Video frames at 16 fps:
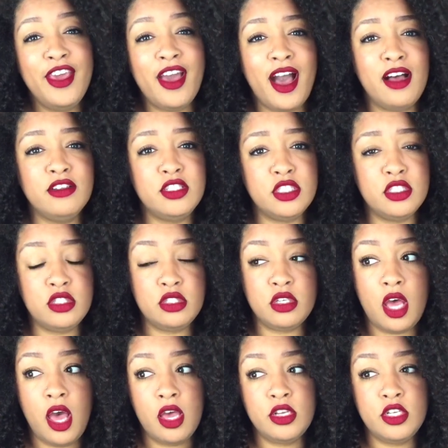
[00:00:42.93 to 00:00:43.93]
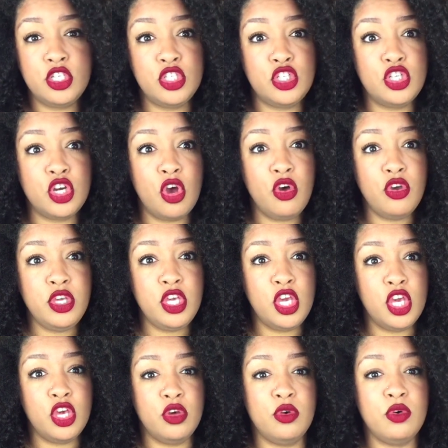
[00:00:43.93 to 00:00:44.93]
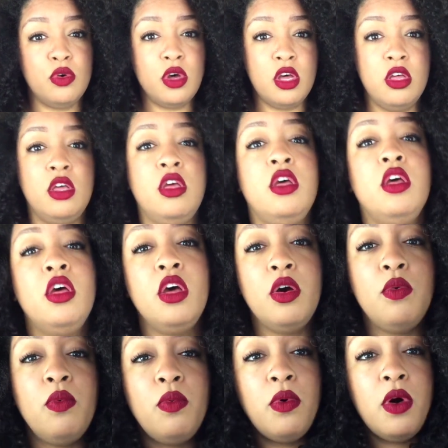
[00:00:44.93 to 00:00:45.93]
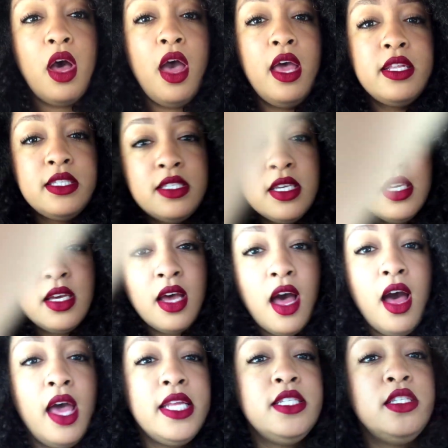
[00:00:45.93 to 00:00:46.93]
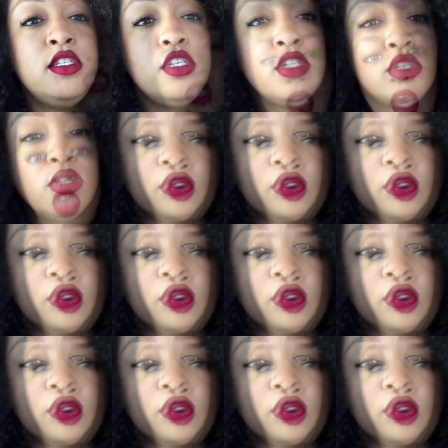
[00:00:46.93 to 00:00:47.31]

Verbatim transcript: I'll just show you what I do.